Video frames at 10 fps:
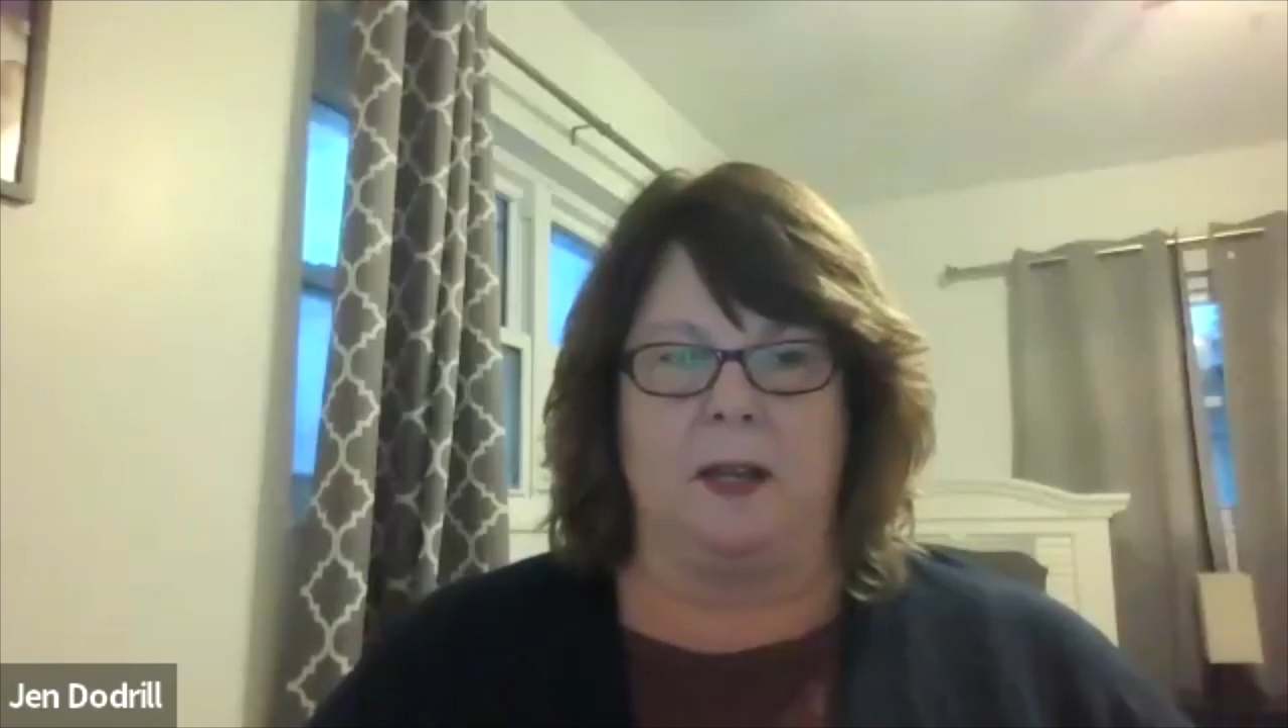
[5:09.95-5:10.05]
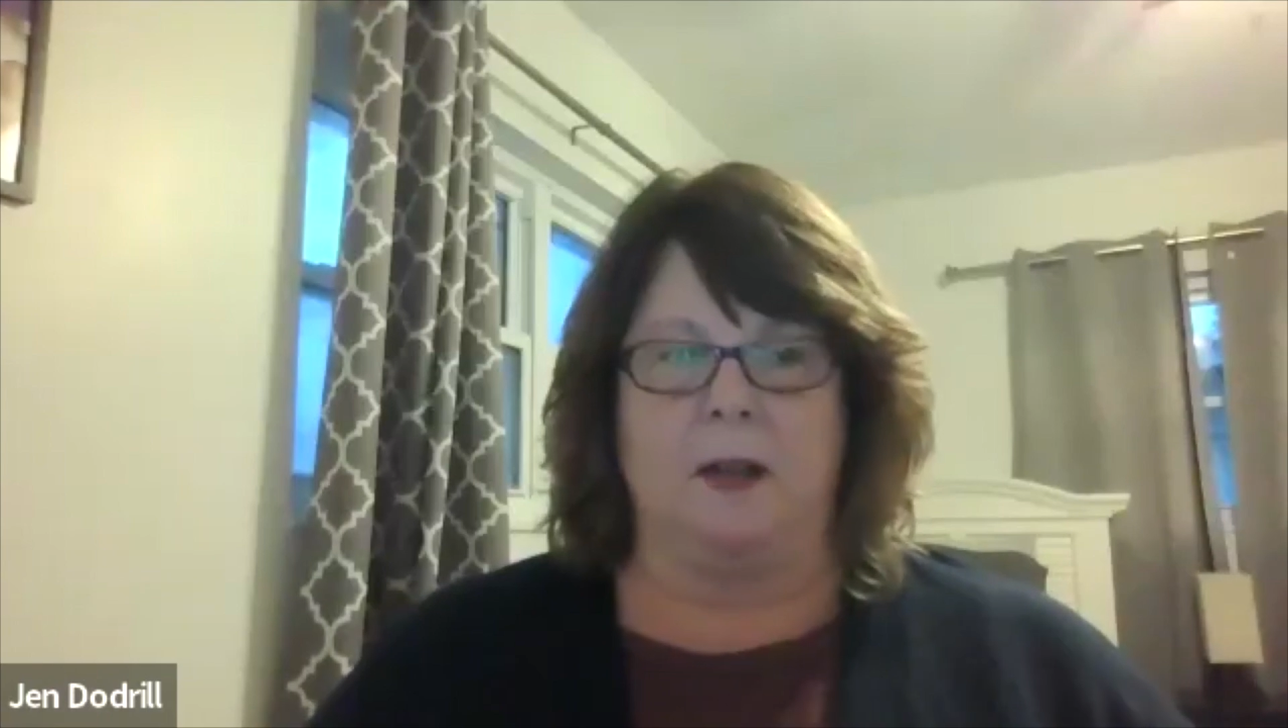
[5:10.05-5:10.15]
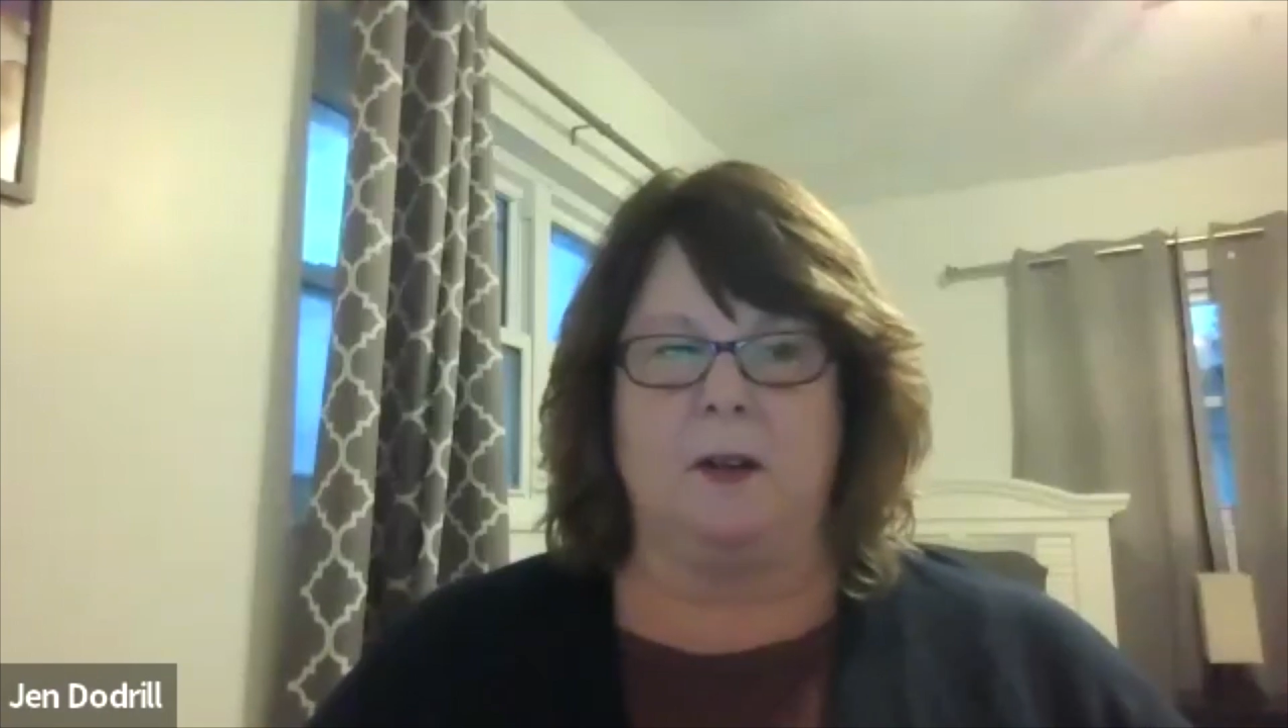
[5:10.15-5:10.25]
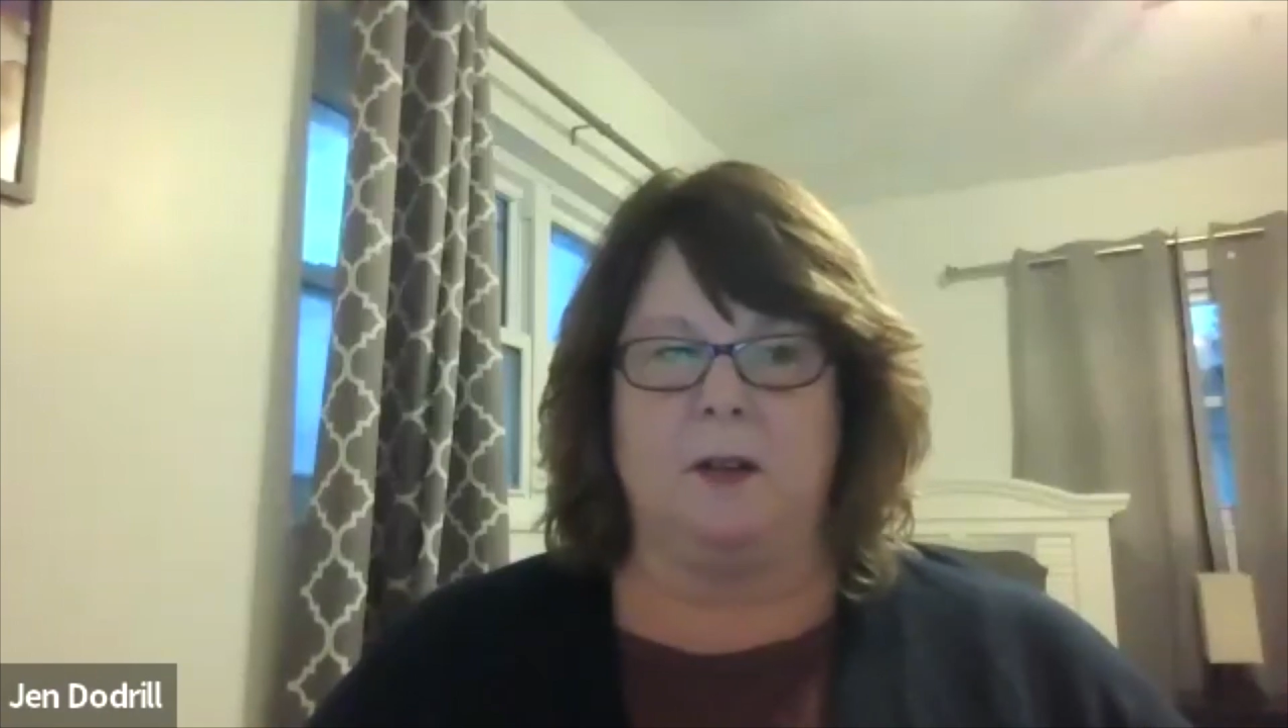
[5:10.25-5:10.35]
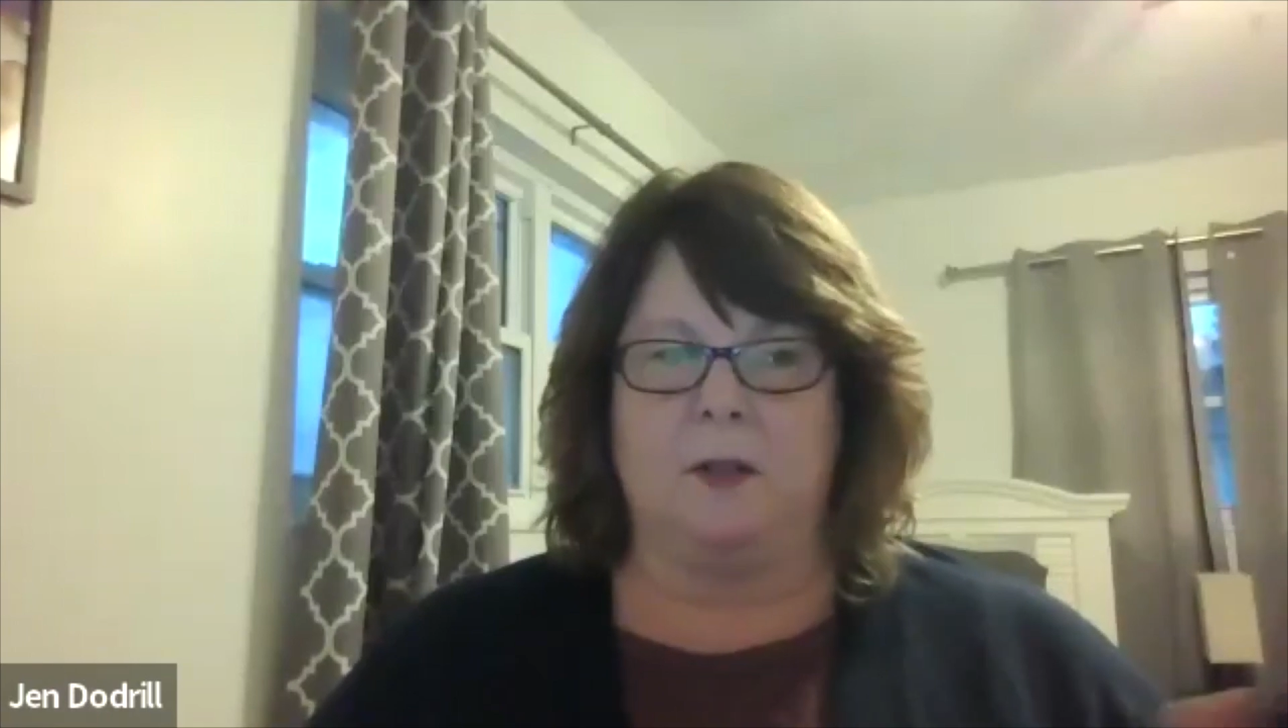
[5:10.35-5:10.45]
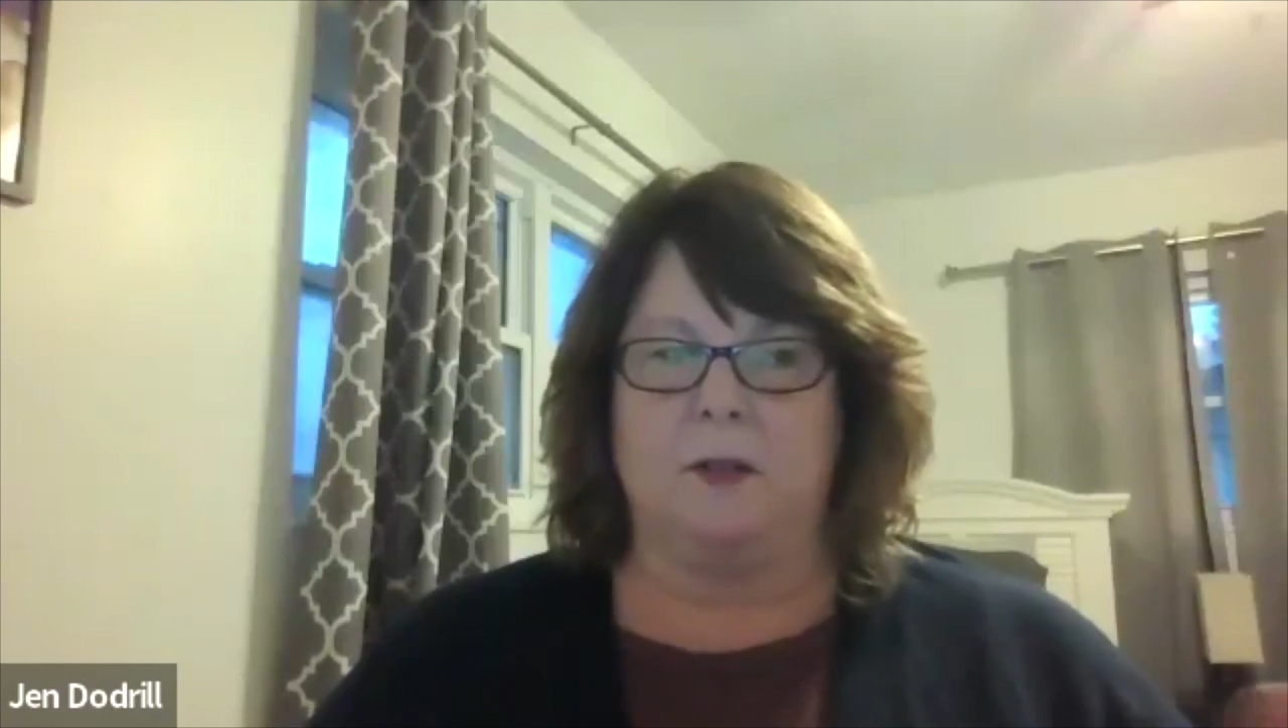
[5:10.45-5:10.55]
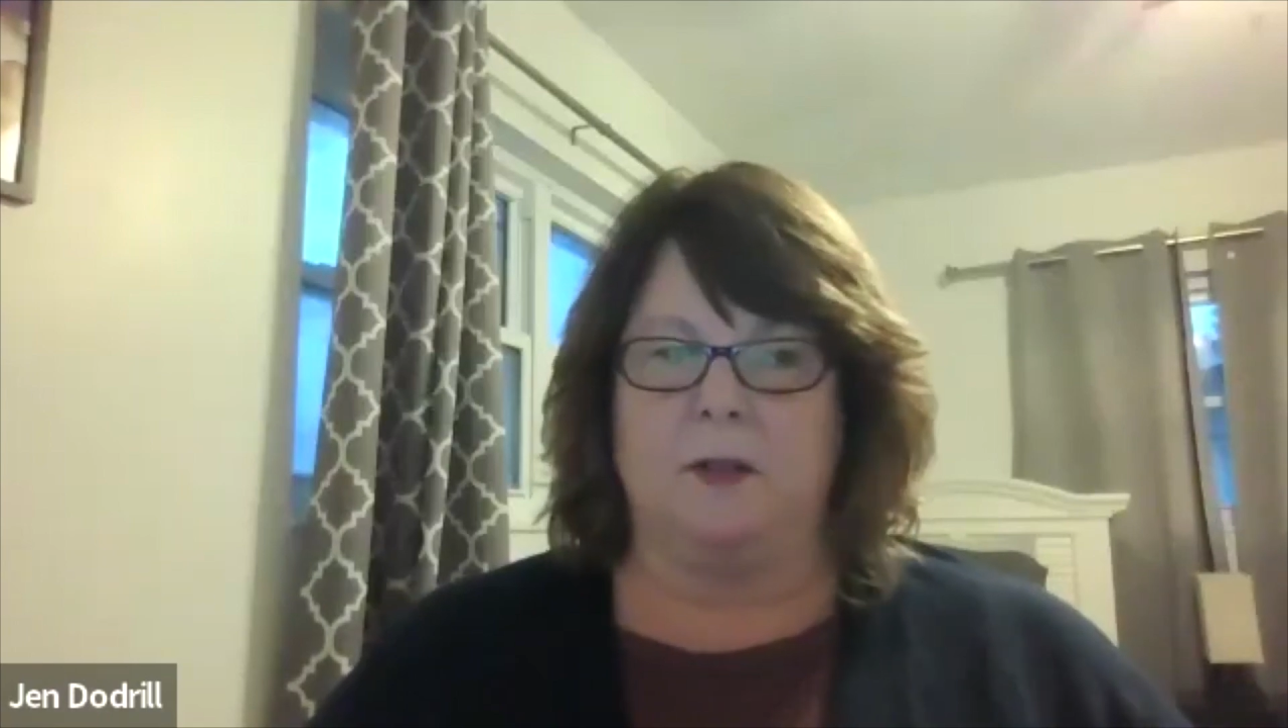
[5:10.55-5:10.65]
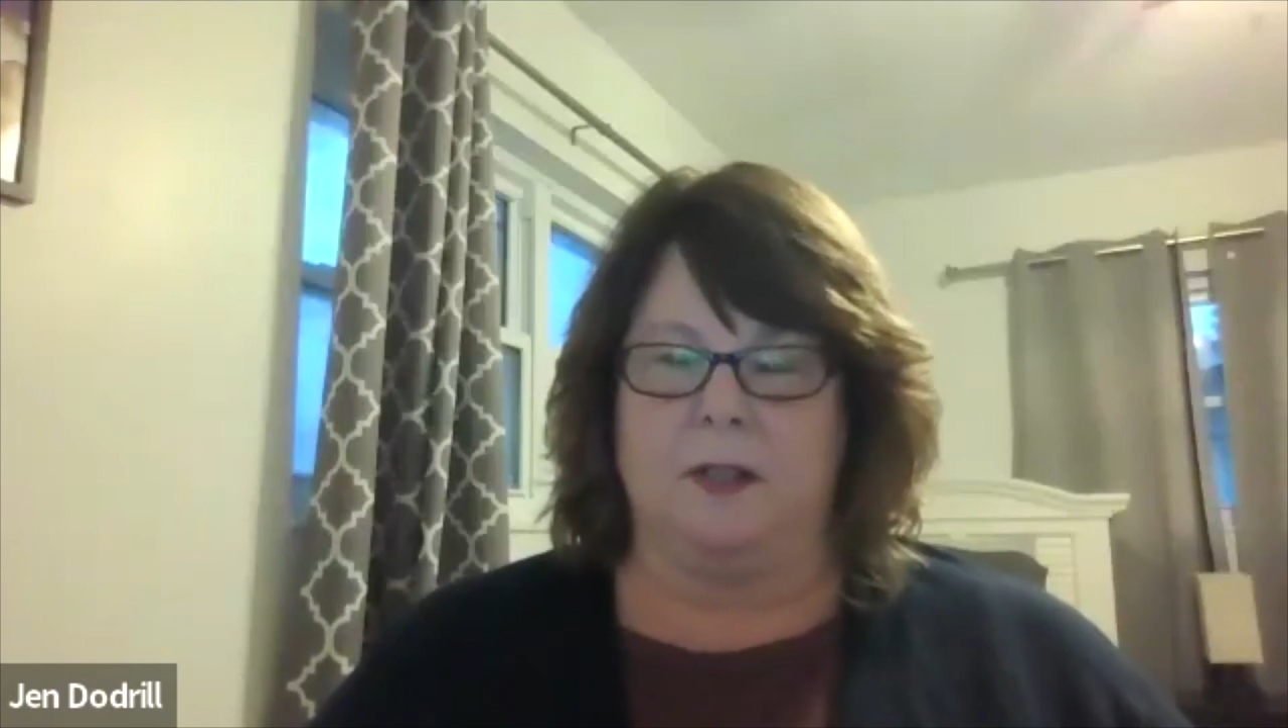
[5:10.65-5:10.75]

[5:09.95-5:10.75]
character